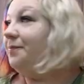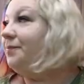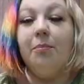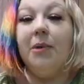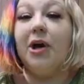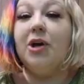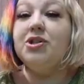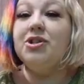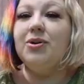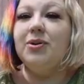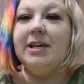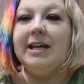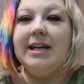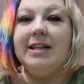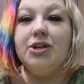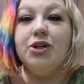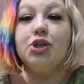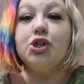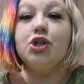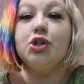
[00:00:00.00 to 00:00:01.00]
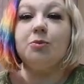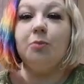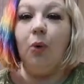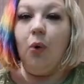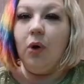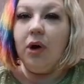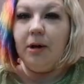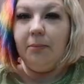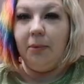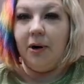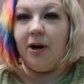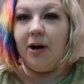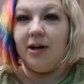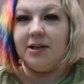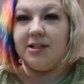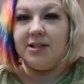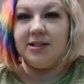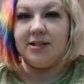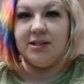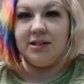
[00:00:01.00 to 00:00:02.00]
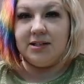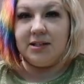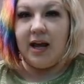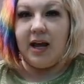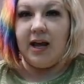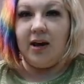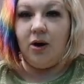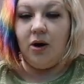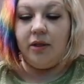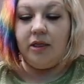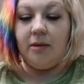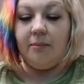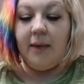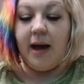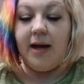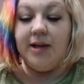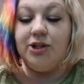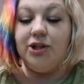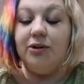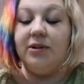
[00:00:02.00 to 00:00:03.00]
Because you need the smaller parts to stay on the mat,